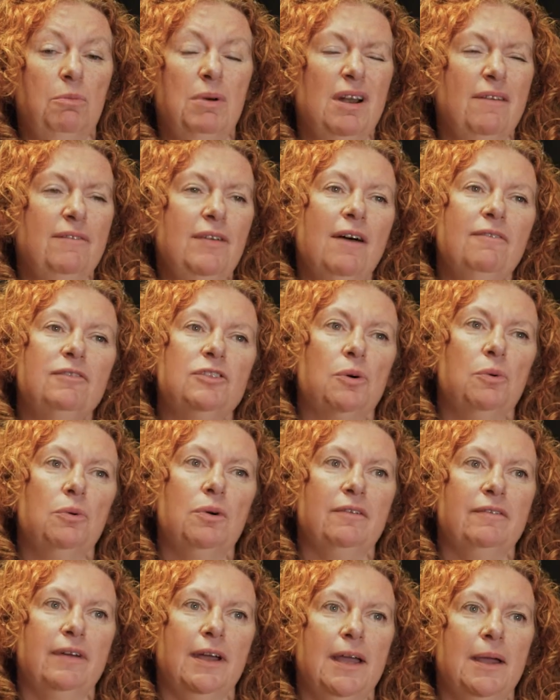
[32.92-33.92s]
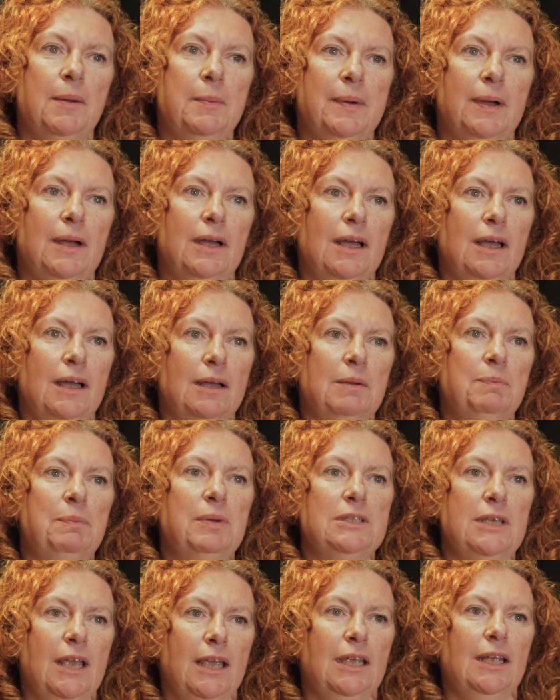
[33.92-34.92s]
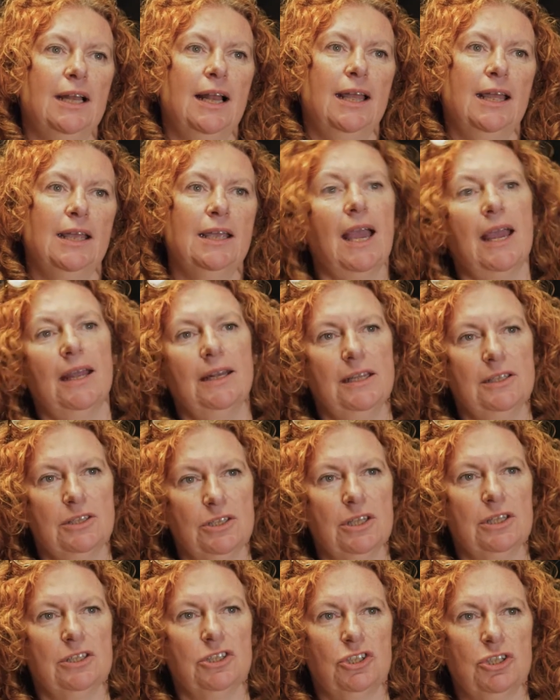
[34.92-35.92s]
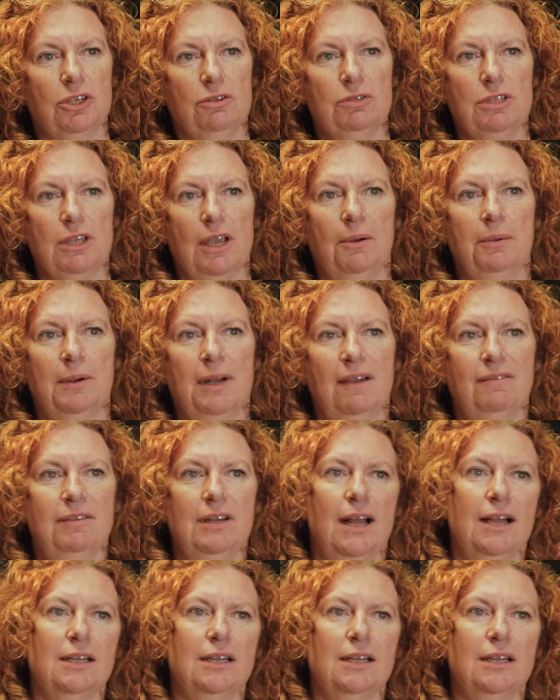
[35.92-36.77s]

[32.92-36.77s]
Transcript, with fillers: well, I've loved all of it, but particularly getting into the studio and having